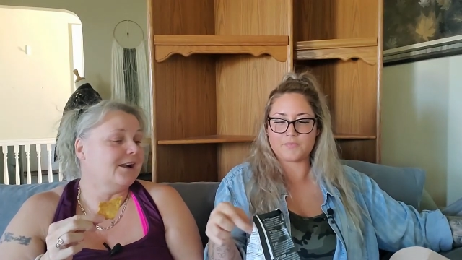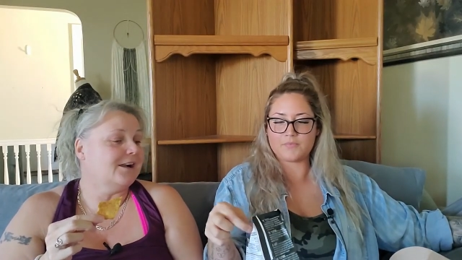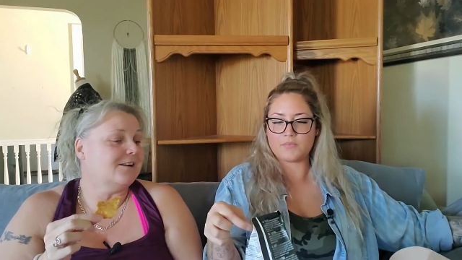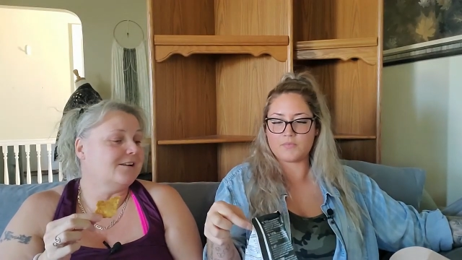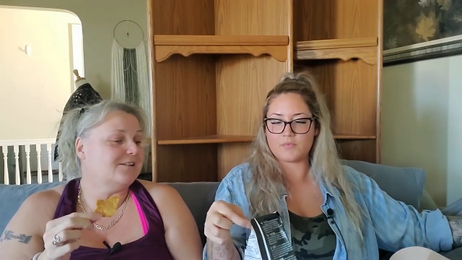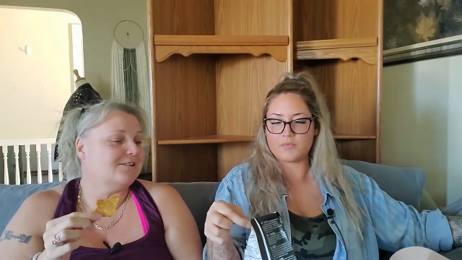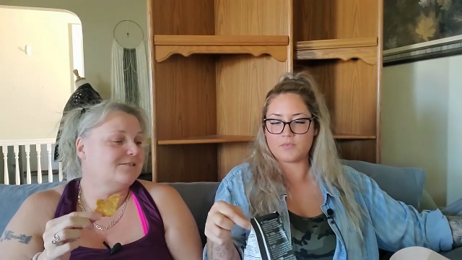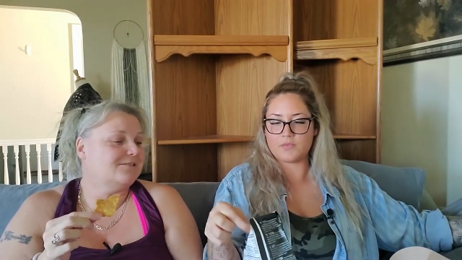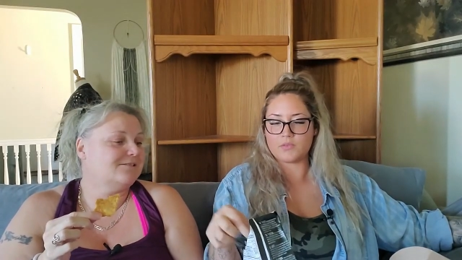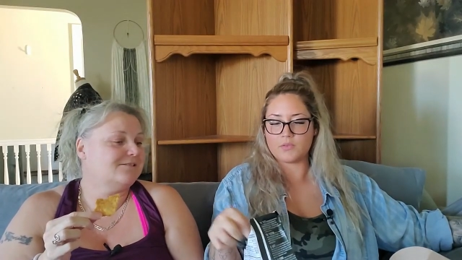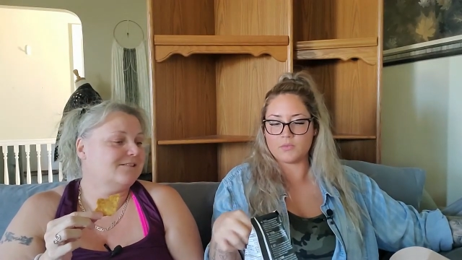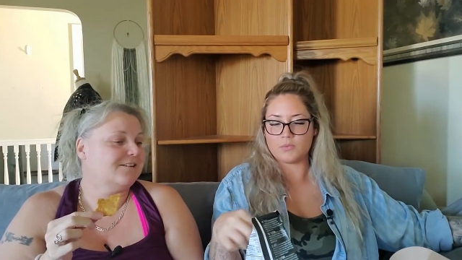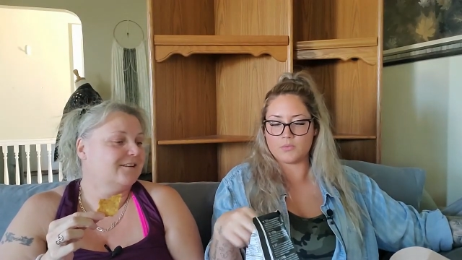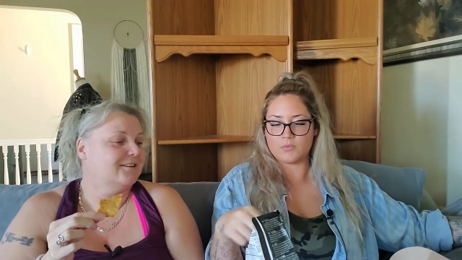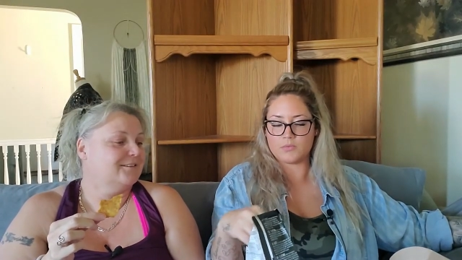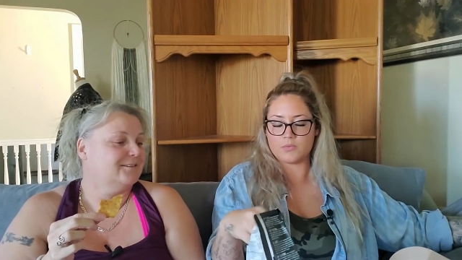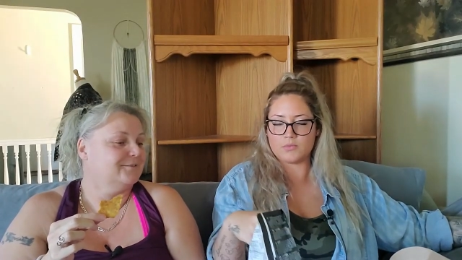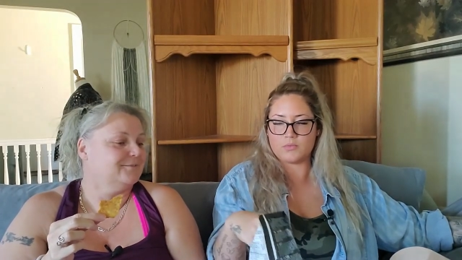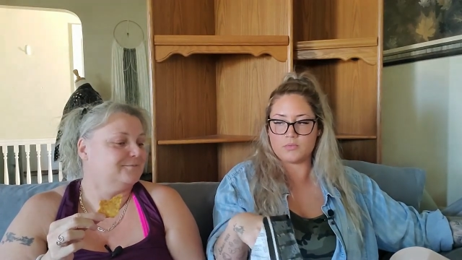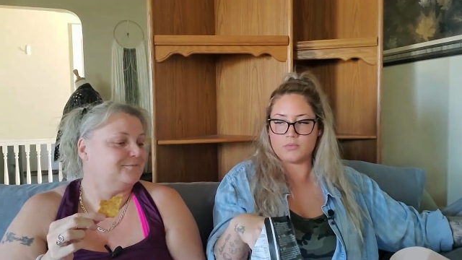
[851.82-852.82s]

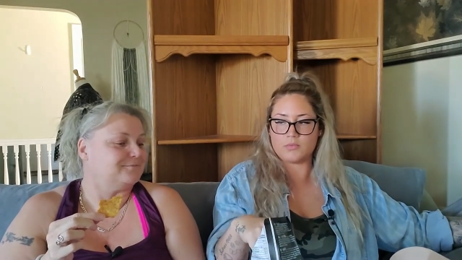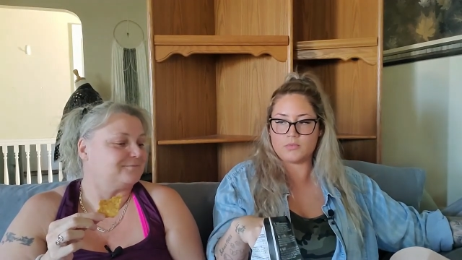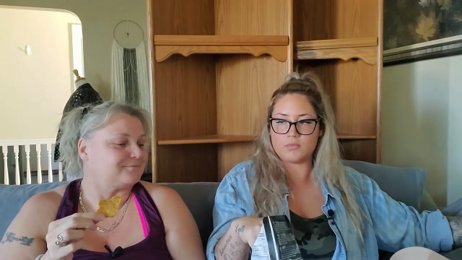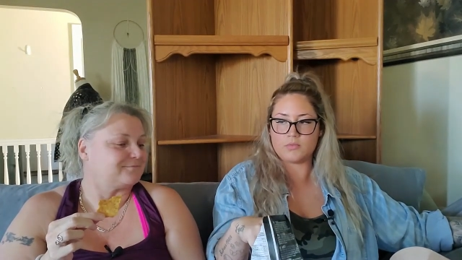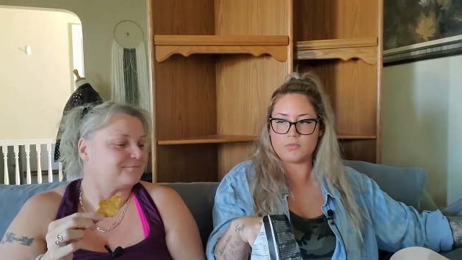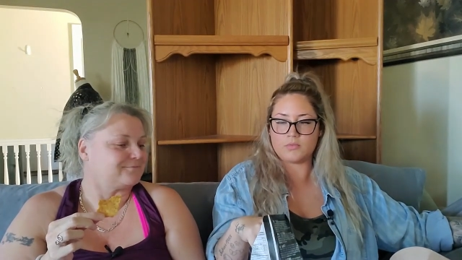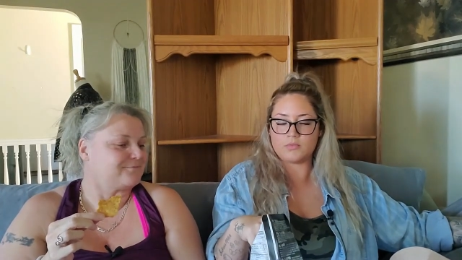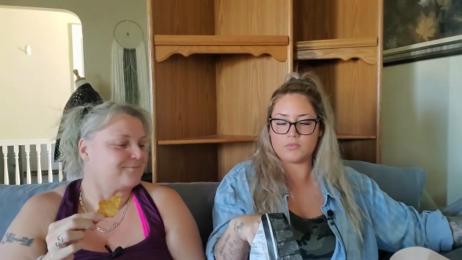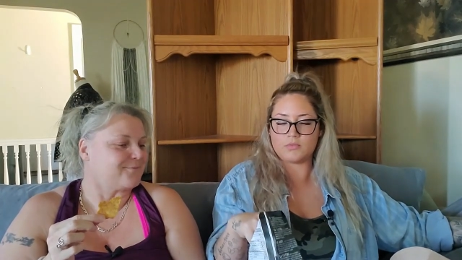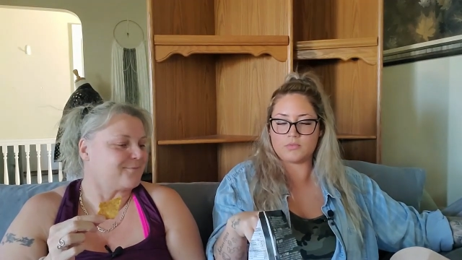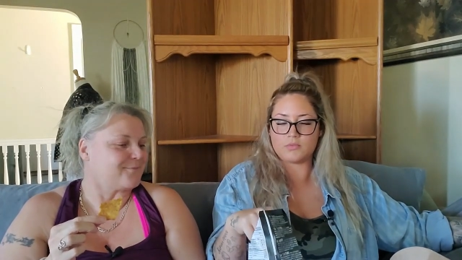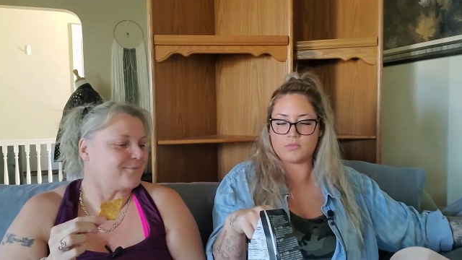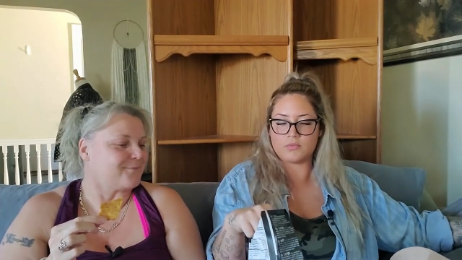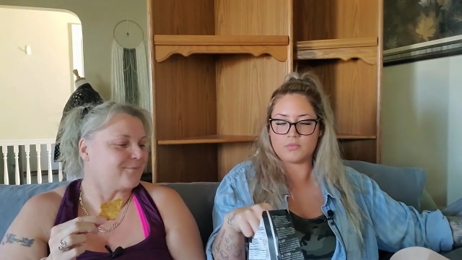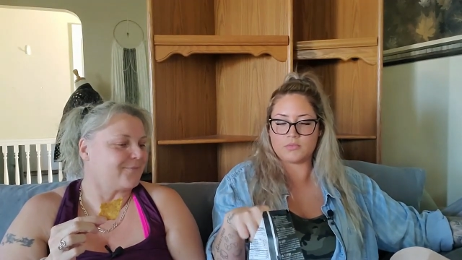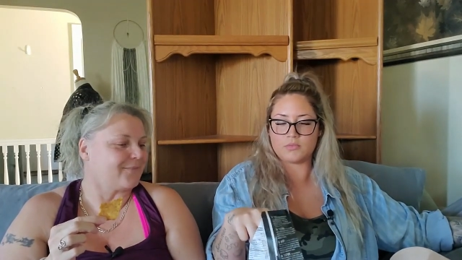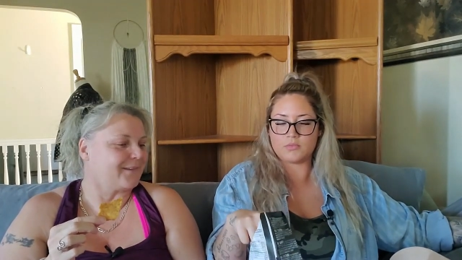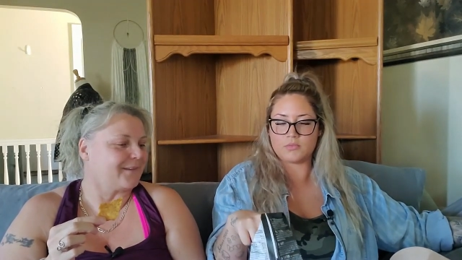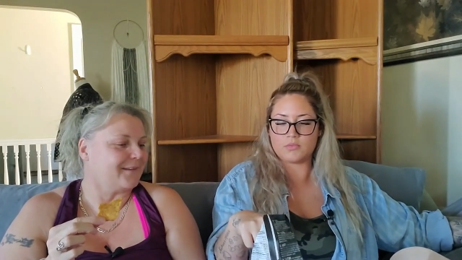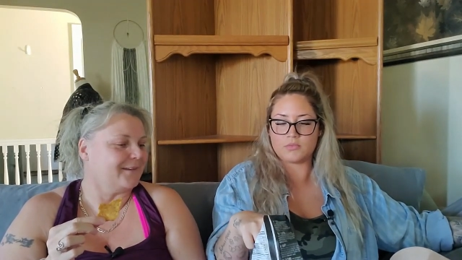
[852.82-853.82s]

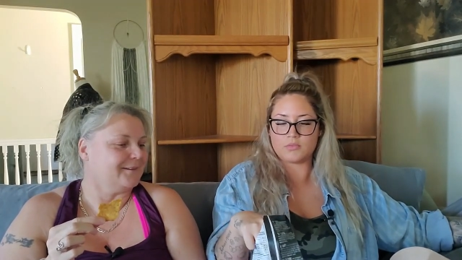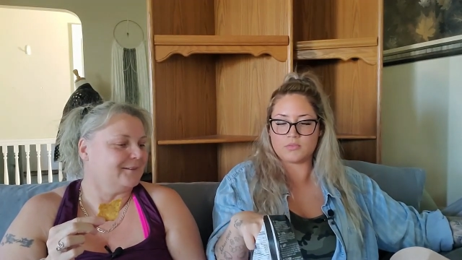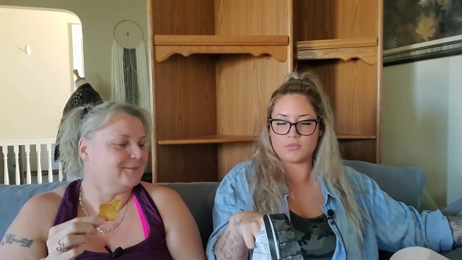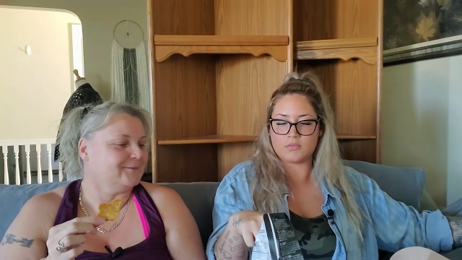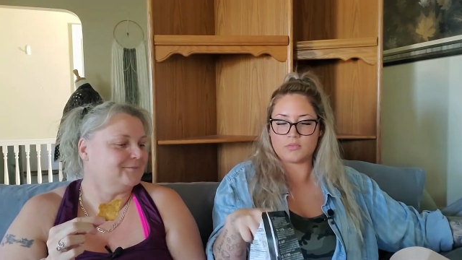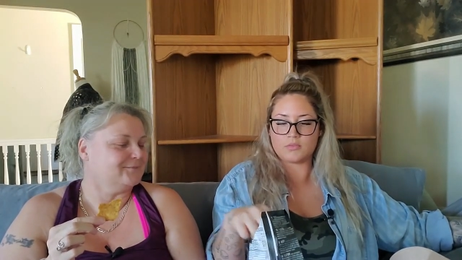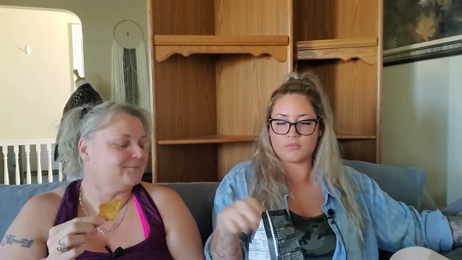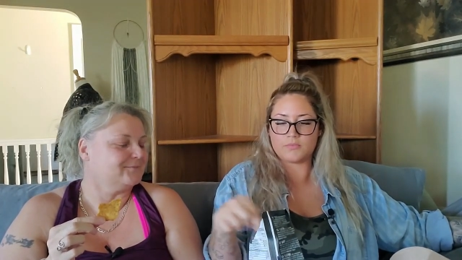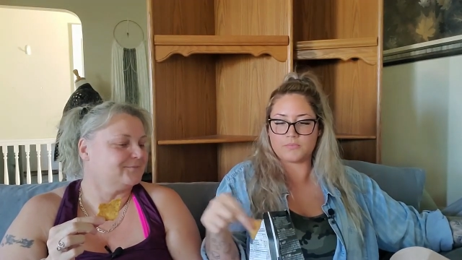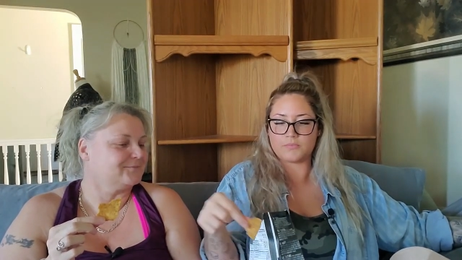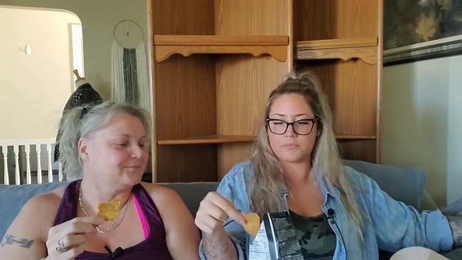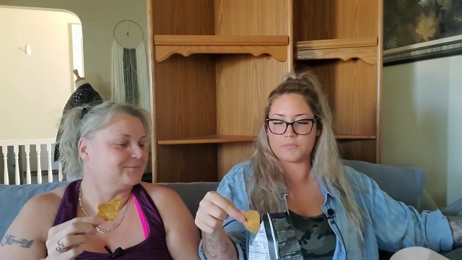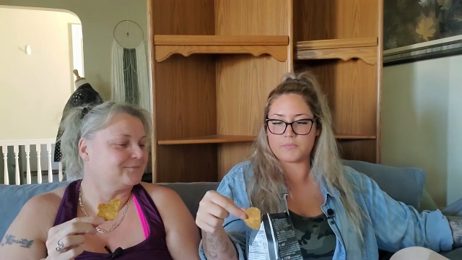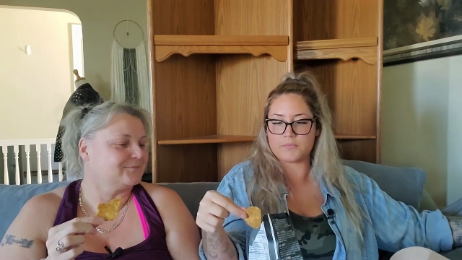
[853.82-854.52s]
Nothing is said.